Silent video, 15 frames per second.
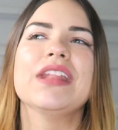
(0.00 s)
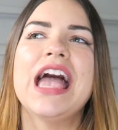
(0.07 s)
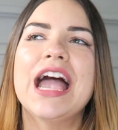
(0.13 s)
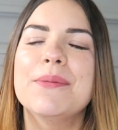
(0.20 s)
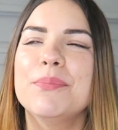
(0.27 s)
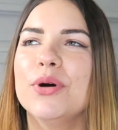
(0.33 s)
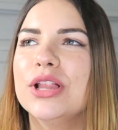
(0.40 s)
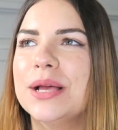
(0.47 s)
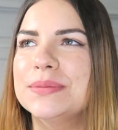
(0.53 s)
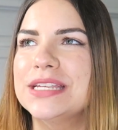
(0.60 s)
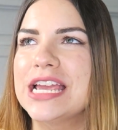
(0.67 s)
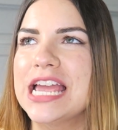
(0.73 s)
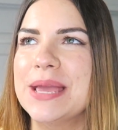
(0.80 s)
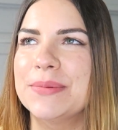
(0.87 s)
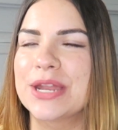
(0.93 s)
I pull up to
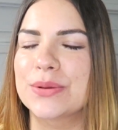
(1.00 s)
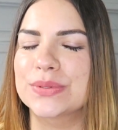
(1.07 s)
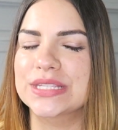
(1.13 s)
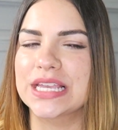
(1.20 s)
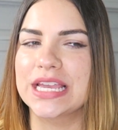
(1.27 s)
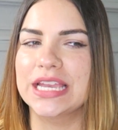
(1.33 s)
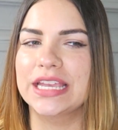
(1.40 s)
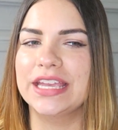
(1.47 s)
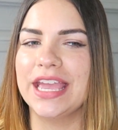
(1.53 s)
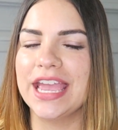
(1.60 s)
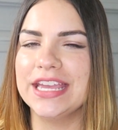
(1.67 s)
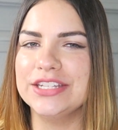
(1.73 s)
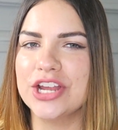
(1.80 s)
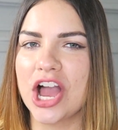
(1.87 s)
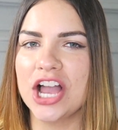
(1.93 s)
him and I was like,
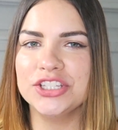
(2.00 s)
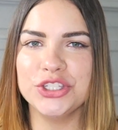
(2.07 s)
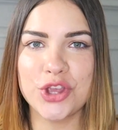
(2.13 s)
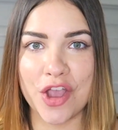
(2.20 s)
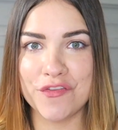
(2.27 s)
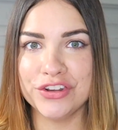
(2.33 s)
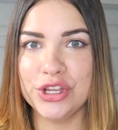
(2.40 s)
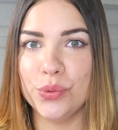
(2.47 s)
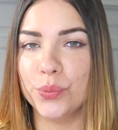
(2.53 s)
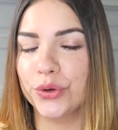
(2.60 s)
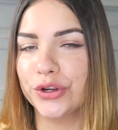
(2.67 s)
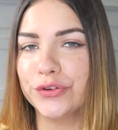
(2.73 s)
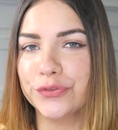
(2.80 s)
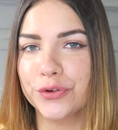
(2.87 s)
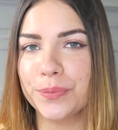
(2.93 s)
hey Doc, do you have any
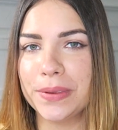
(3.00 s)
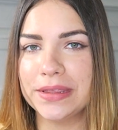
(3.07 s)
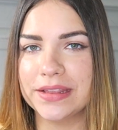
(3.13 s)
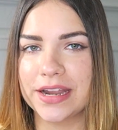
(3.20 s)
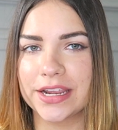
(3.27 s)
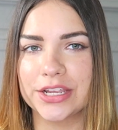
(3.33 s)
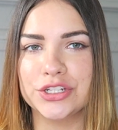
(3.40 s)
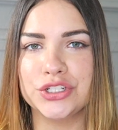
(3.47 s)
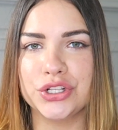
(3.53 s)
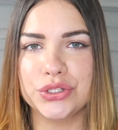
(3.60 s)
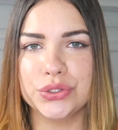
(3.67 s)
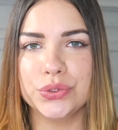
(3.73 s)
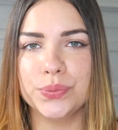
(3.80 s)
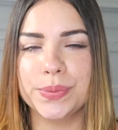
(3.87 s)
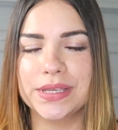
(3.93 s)
work for me that I can
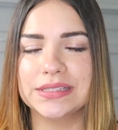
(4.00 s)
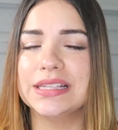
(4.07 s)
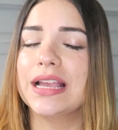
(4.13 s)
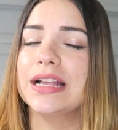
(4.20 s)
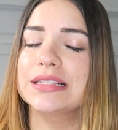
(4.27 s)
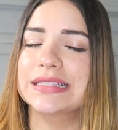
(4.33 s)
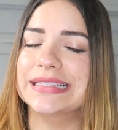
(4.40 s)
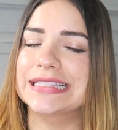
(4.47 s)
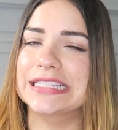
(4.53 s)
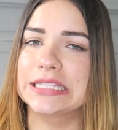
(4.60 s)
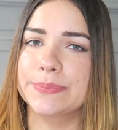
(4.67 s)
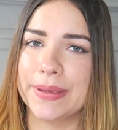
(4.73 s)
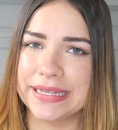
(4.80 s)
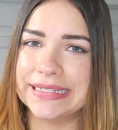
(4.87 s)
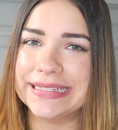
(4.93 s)
do because I got
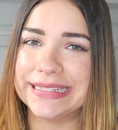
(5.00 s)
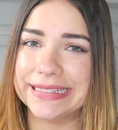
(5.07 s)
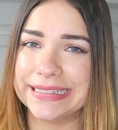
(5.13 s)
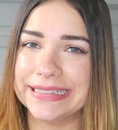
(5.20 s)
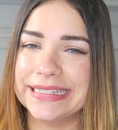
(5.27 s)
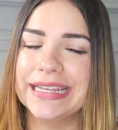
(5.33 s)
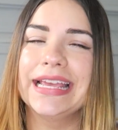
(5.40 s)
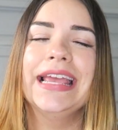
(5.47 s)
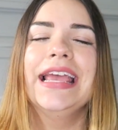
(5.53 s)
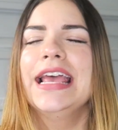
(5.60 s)
suspended?